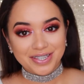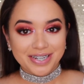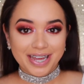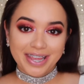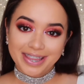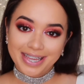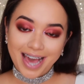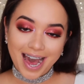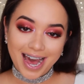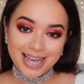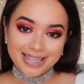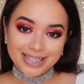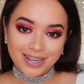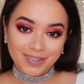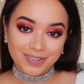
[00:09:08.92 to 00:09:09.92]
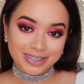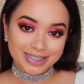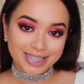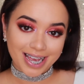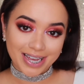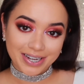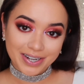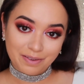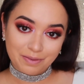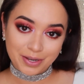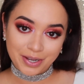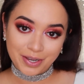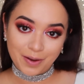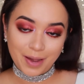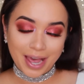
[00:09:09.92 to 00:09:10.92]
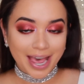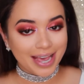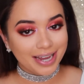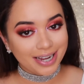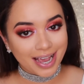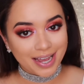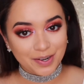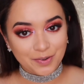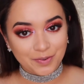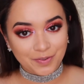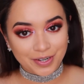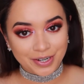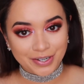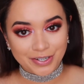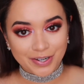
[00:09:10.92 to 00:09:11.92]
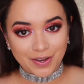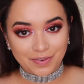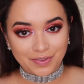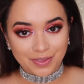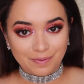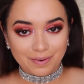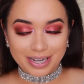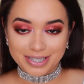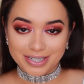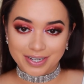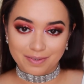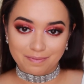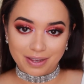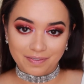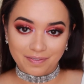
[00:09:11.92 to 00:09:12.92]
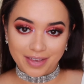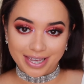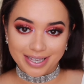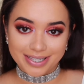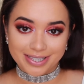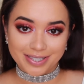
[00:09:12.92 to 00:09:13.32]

So now that the eyes are all done, I'm gonna go ahead and finish off the rest of my face.